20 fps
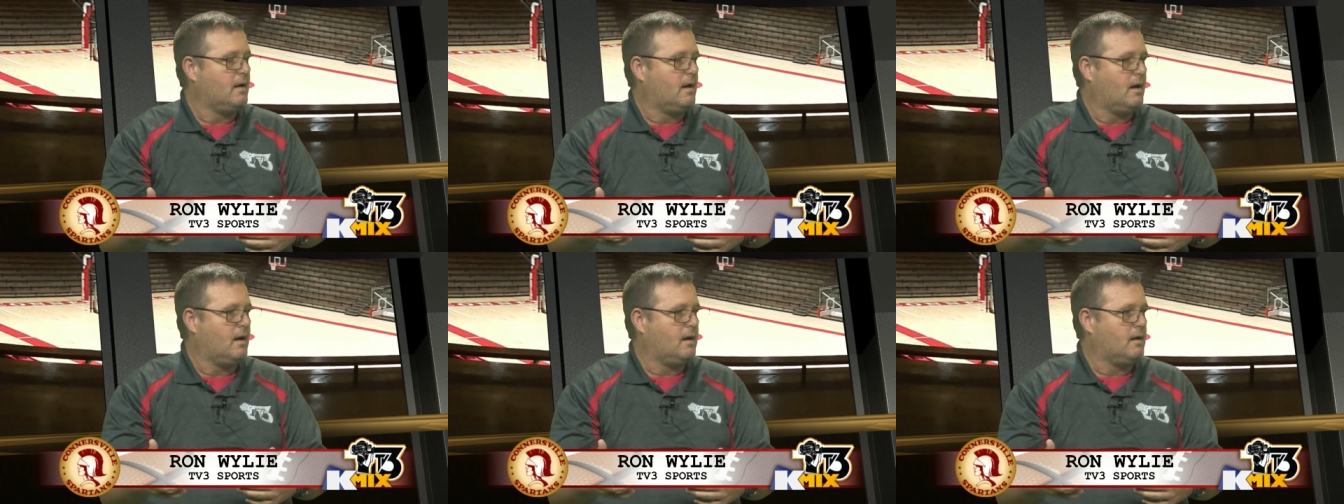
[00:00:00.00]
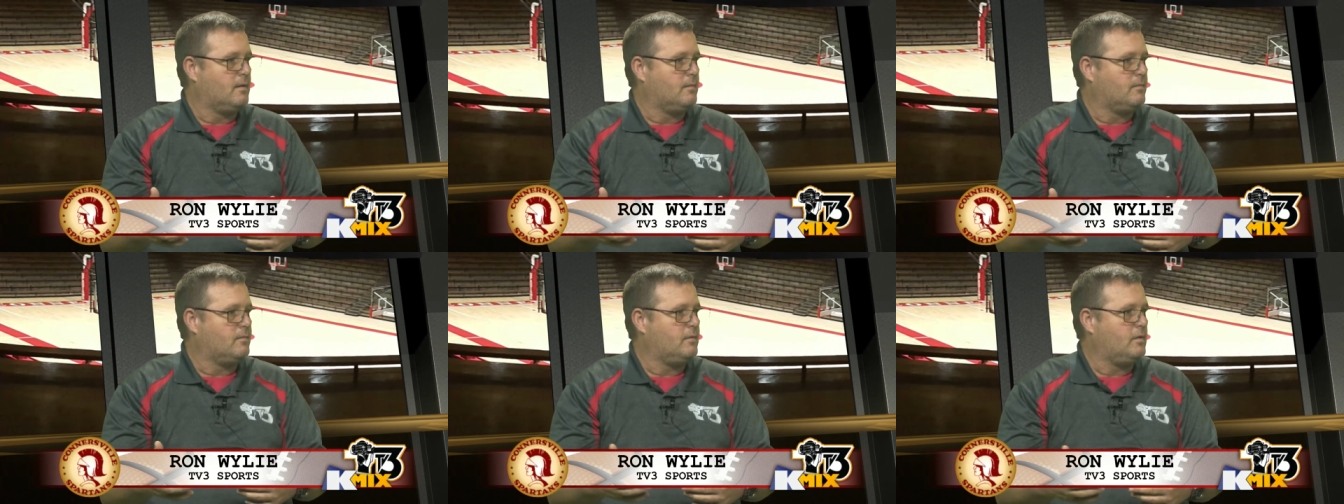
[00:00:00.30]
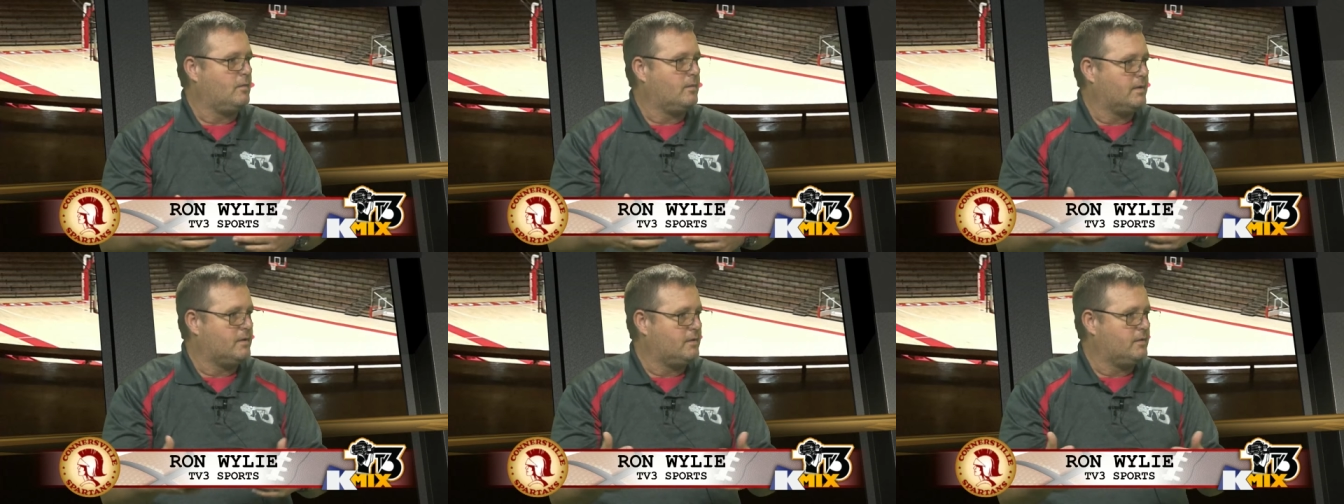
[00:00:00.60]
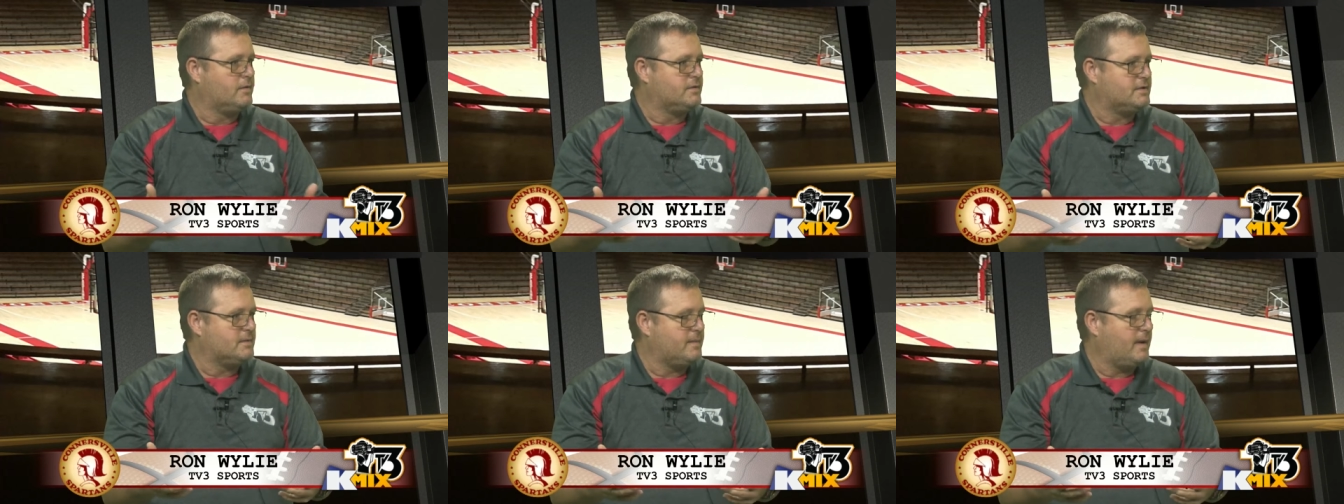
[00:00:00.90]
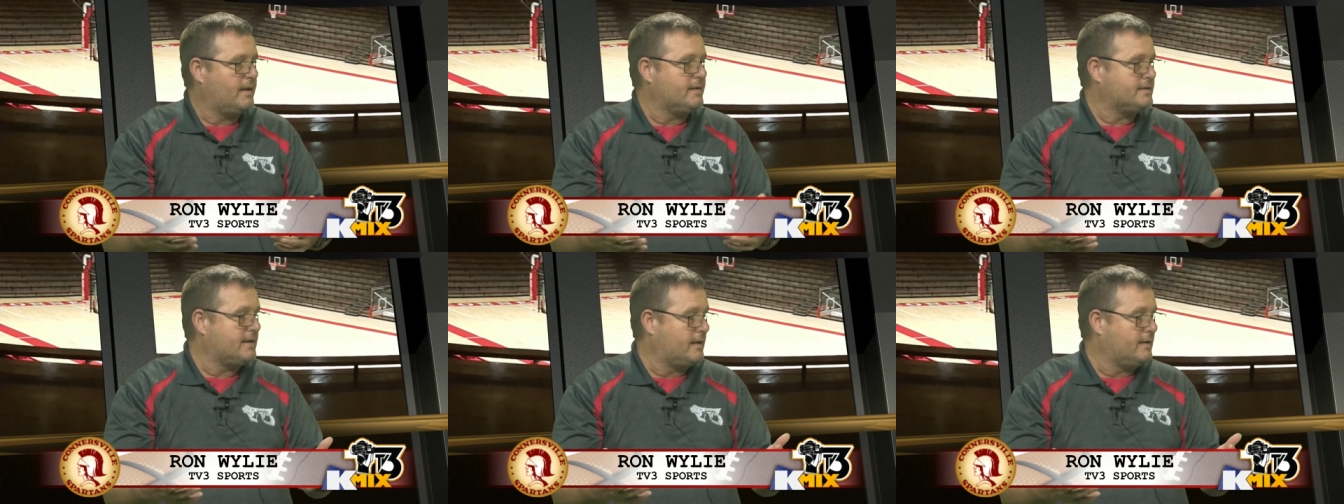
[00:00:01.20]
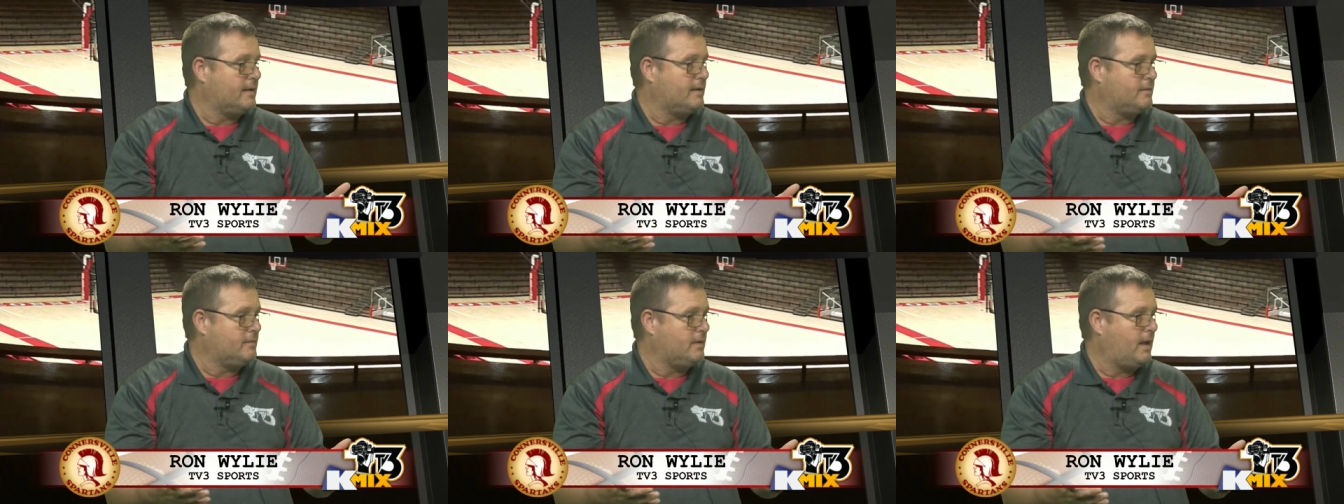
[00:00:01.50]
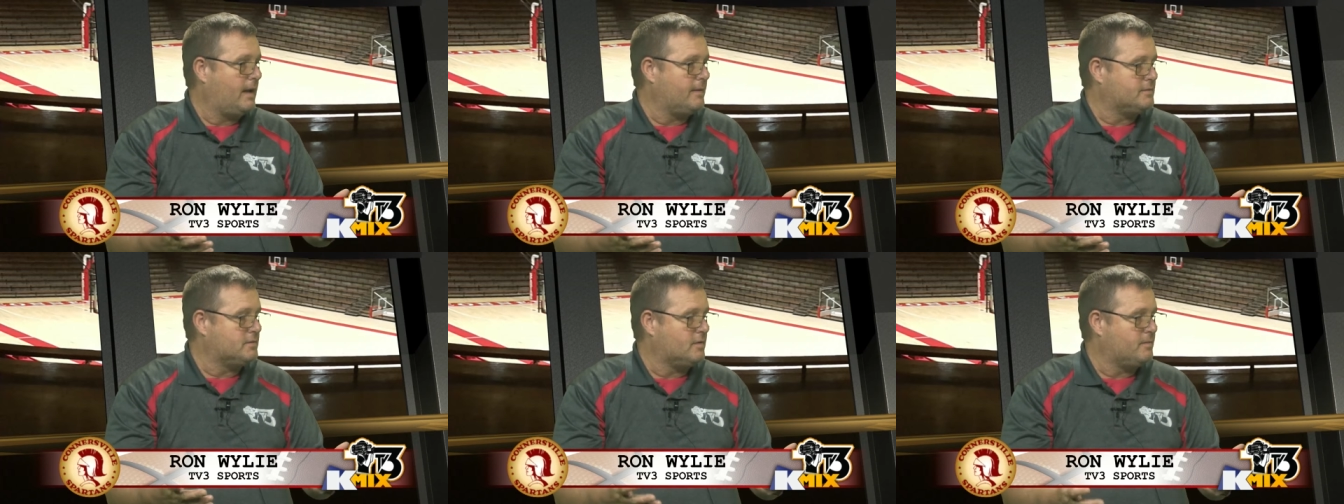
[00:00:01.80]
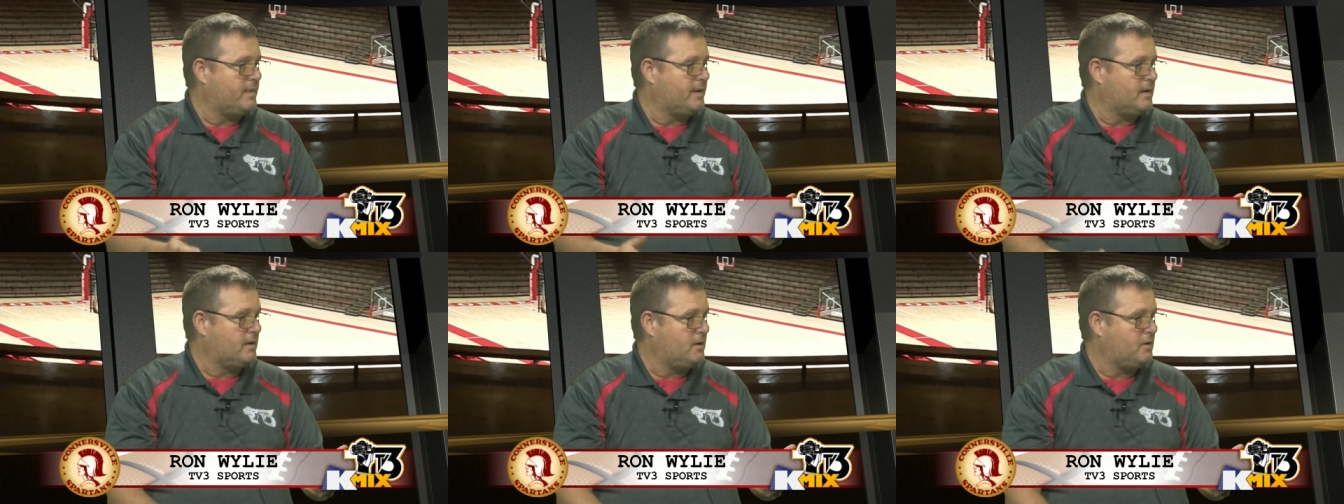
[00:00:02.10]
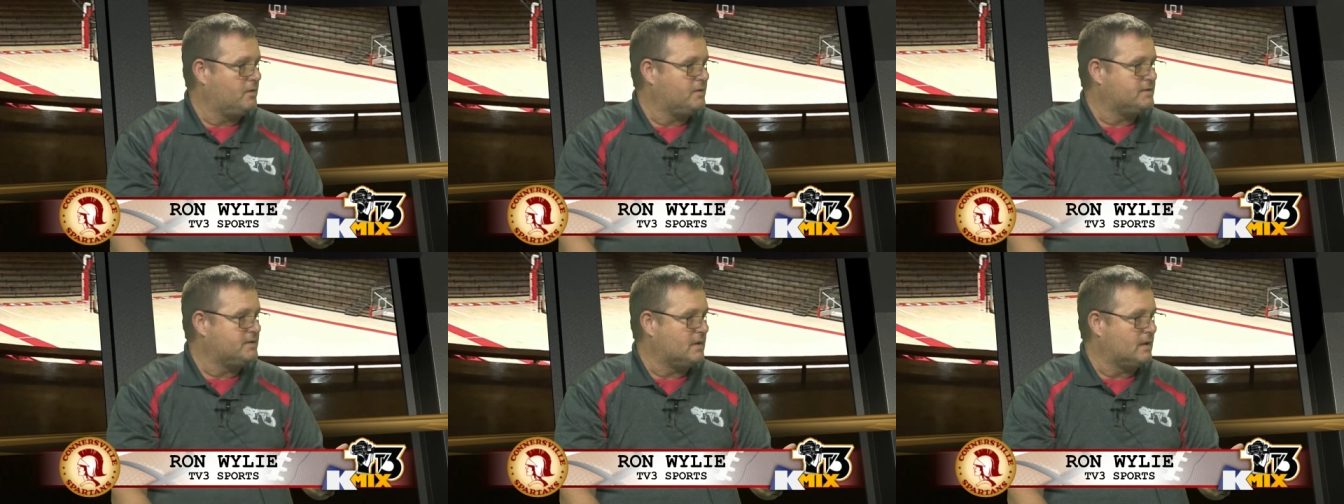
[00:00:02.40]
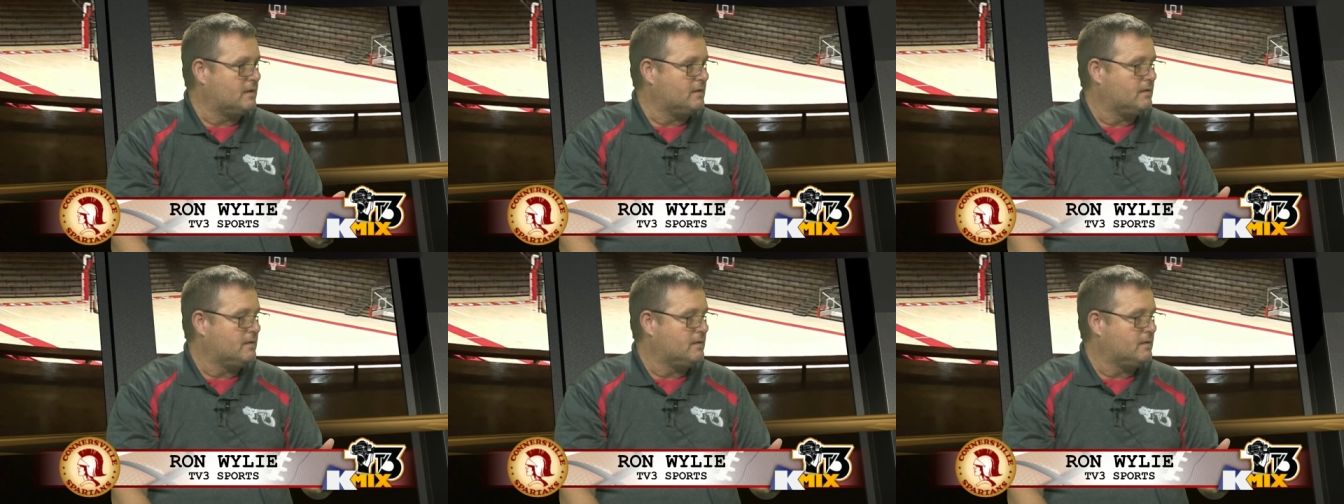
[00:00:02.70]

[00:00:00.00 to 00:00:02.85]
um, you want to do some games? I did games with Ben Houston.